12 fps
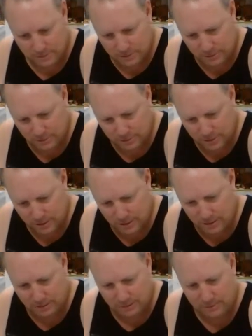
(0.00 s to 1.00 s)
So
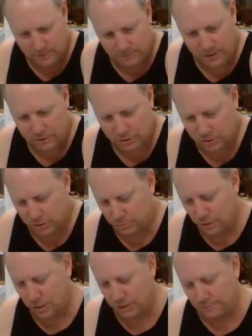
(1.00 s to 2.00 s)
I've actually
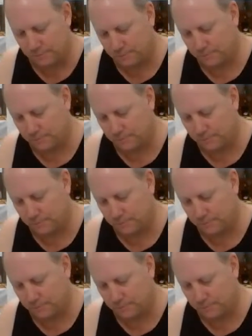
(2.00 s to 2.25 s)
been